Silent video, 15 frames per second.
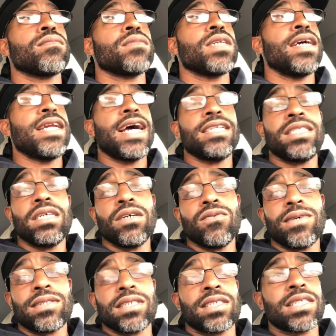an idea of
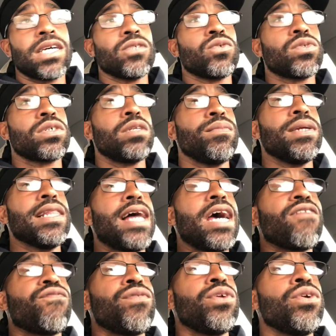what the schedule is going to be
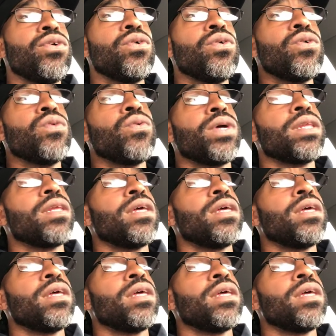like for you,